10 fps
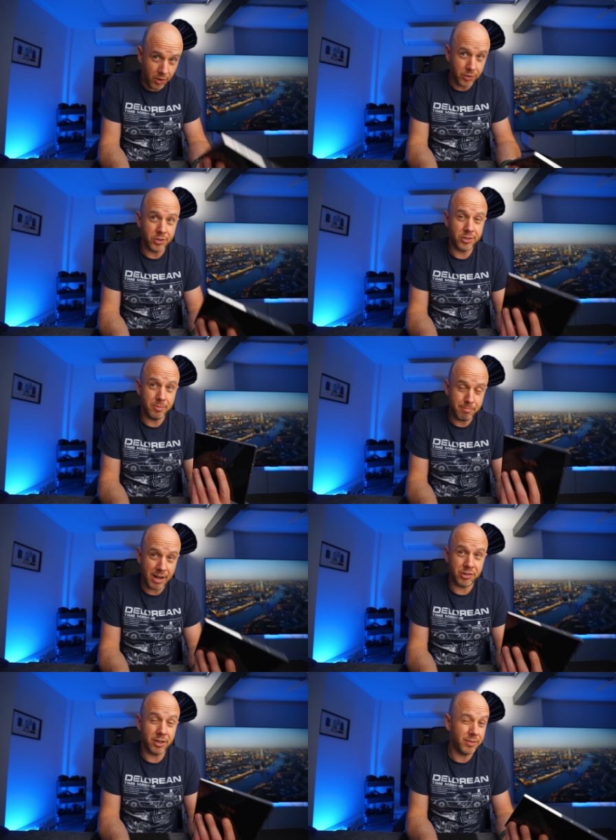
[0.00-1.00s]
Honor's
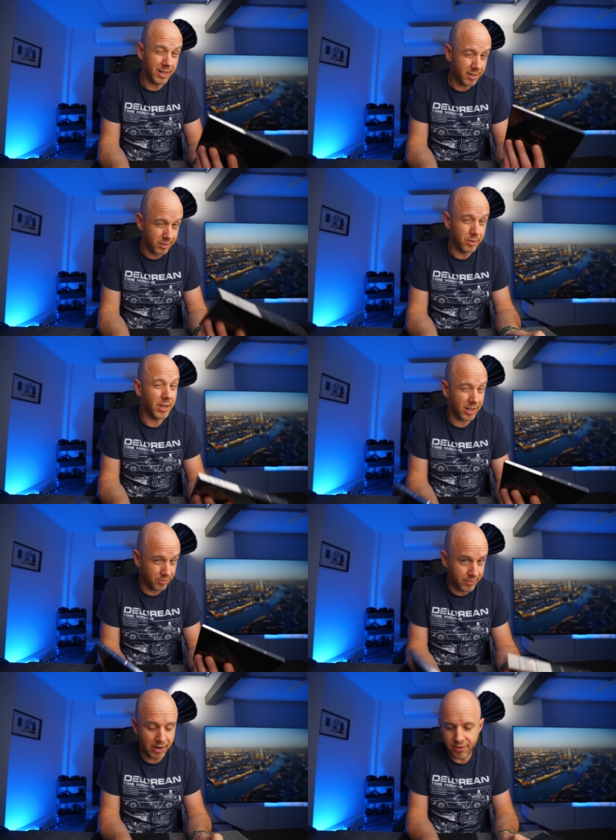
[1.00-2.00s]
Magic V2. That's
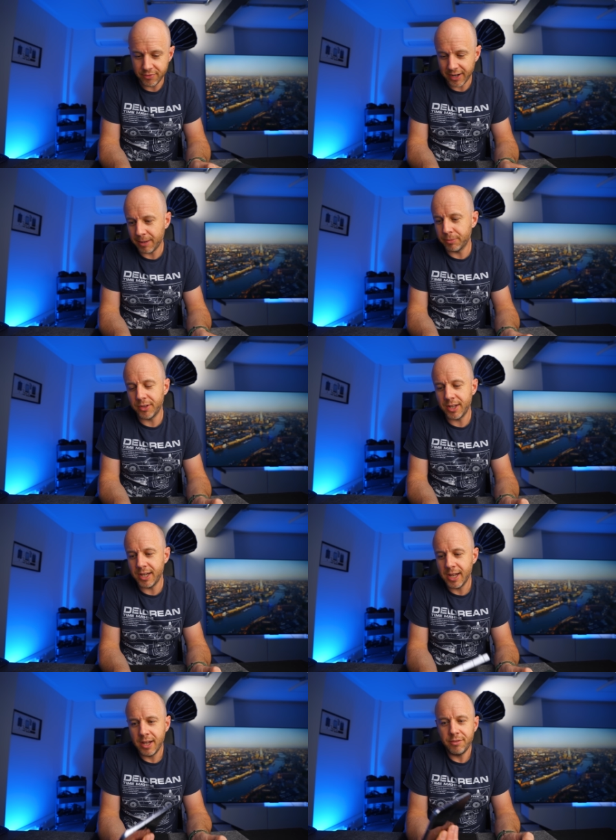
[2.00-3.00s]
very flat. But
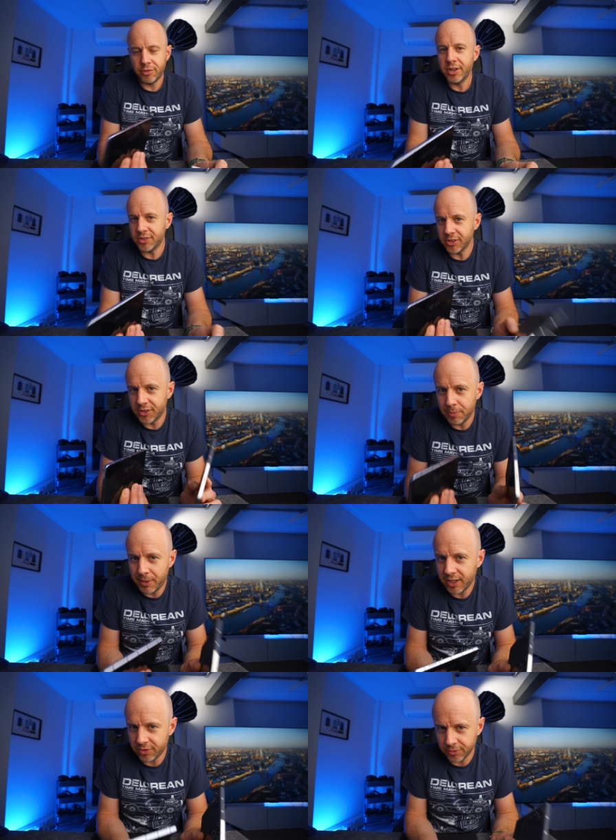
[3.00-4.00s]
the, for instance, the
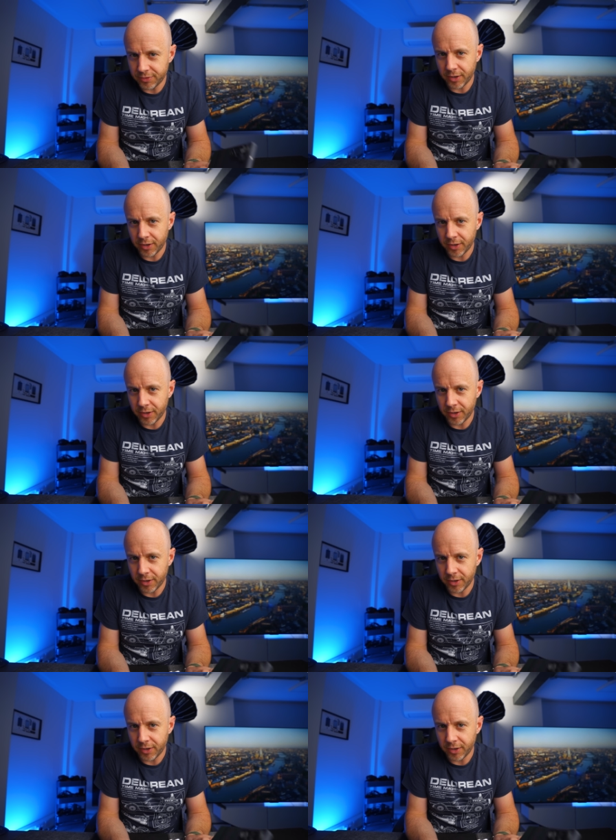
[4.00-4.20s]
Pixel